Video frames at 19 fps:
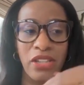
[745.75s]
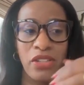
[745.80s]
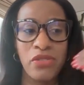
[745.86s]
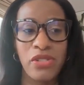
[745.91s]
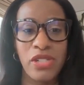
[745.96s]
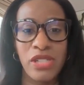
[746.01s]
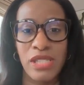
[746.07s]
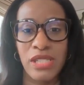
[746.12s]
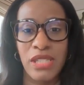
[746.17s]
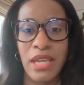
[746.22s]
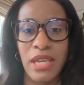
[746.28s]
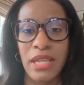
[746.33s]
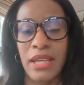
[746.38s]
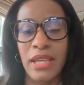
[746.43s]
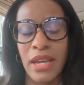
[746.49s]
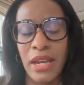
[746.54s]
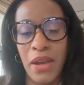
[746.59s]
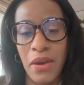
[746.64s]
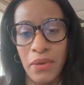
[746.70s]
You just think
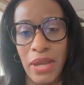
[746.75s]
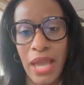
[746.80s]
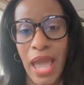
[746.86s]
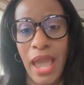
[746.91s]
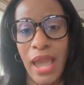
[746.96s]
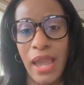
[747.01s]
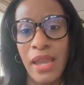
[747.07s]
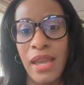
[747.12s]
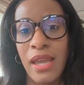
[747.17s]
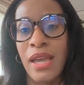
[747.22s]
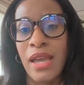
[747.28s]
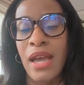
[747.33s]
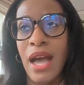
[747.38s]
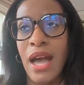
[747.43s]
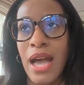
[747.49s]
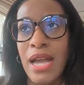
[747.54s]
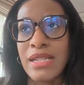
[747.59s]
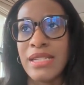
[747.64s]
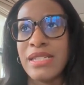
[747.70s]
like, okay,
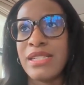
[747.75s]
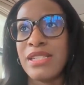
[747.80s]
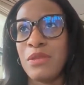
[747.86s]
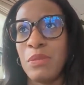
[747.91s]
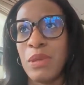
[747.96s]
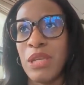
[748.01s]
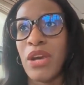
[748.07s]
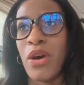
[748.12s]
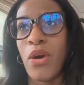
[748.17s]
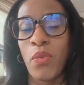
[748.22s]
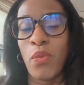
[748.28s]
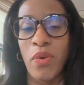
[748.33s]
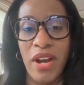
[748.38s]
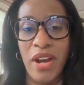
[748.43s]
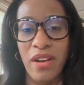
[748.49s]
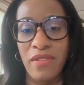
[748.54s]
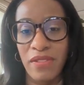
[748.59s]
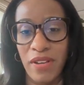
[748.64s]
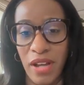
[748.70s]
I need to be
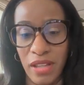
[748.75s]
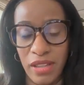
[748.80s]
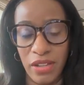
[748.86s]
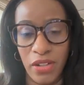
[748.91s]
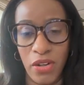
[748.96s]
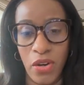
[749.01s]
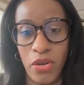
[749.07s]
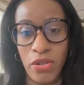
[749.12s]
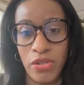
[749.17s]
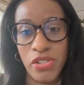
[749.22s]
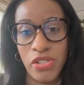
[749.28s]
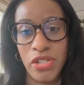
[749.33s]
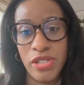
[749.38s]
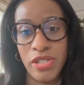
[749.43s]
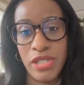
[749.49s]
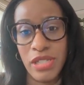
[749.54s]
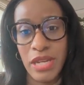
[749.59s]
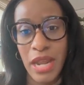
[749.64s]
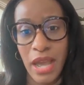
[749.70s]
aware of other
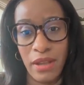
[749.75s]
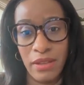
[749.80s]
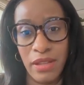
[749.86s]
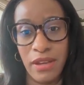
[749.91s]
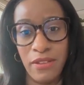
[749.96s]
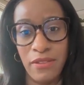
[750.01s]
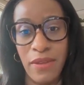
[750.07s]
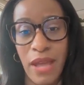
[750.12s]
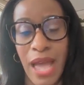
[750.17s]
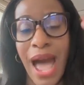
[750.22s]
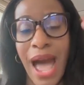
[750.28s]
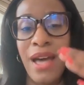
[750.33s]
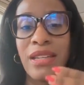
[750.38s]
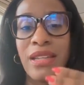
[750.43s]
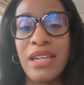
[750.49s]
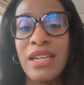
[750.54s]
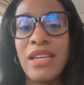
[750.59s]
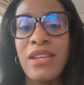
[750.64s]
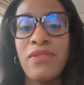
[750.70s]
cultures and how they
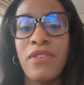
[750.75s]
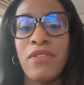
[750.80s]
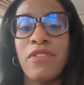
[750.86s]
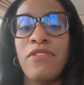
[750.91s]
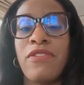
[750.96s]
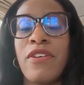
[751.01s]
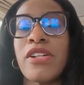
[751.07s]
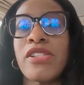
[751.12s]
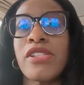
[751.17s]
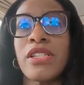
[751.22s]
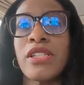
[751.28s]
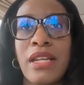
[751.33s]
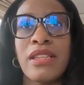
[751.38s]
even function.